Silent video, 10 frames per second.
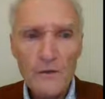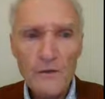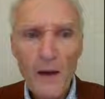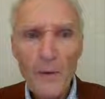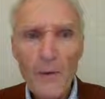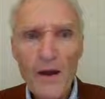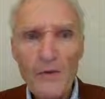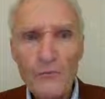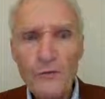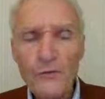Just by way
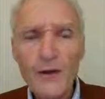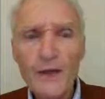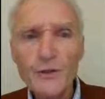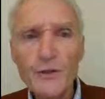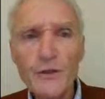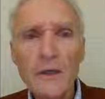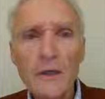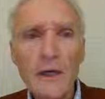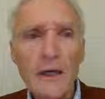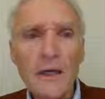of refresher,
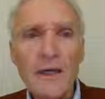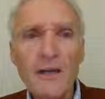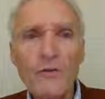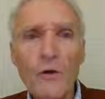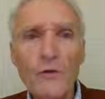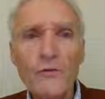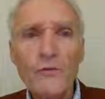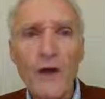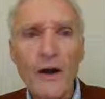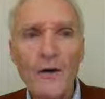
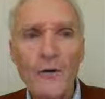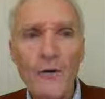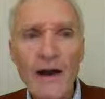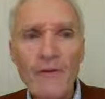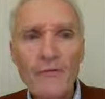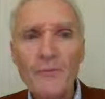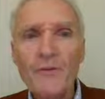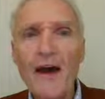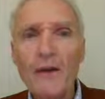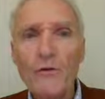ketones are derived
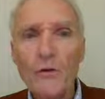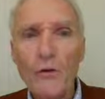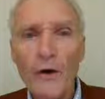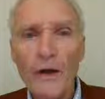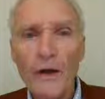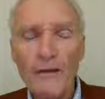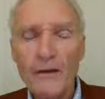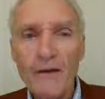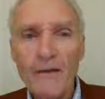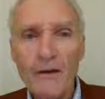from
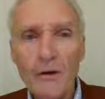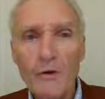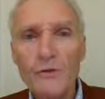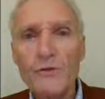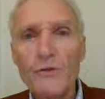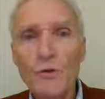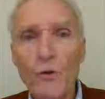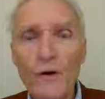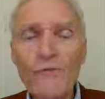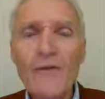dietary or
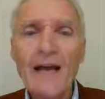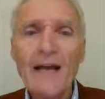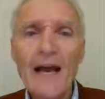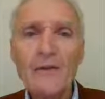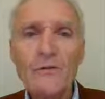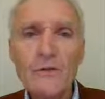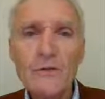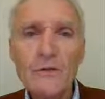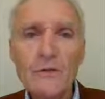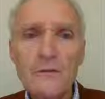stored fatty
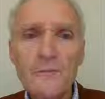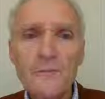acids.